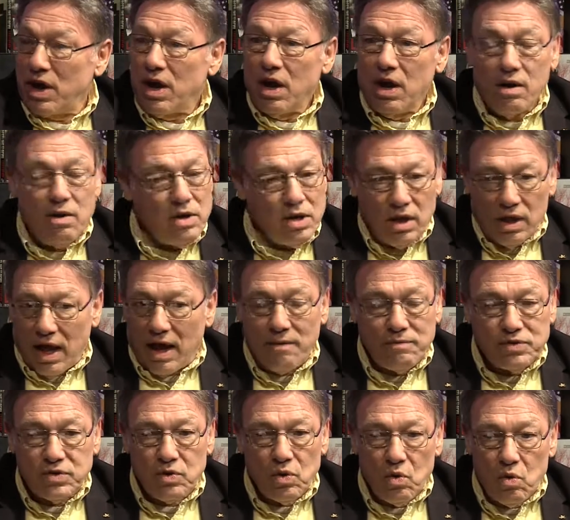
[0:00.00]

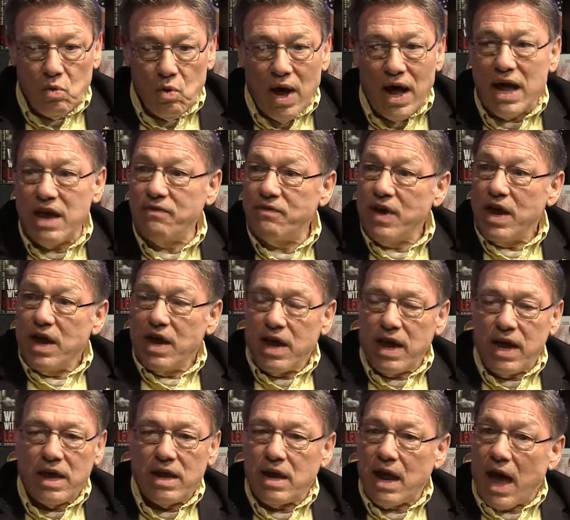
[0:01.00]
Love's wife,
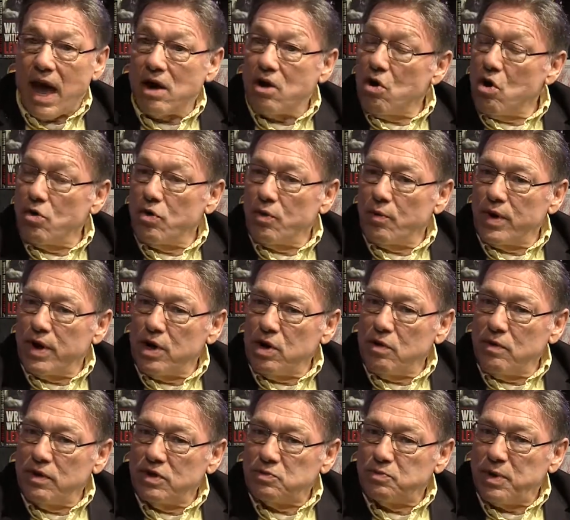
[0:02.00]
and I don't know whether he
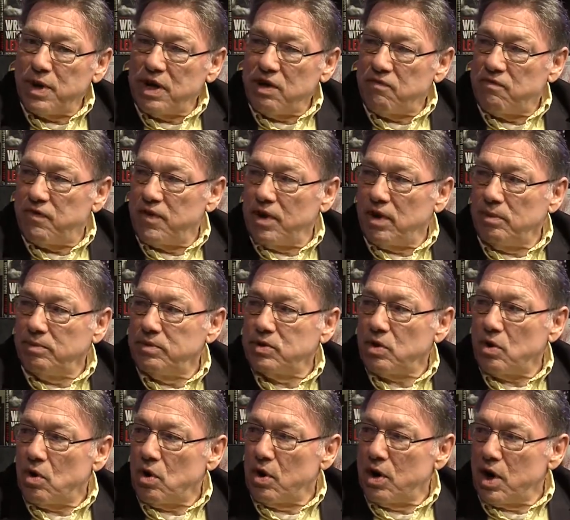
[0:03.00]
knew he was being filmed
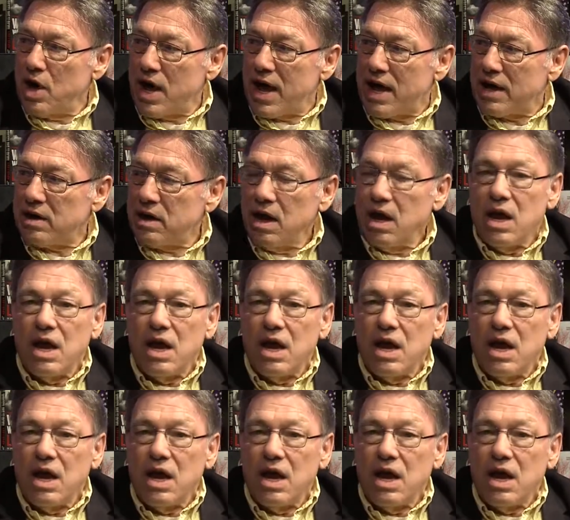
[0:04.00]
or not.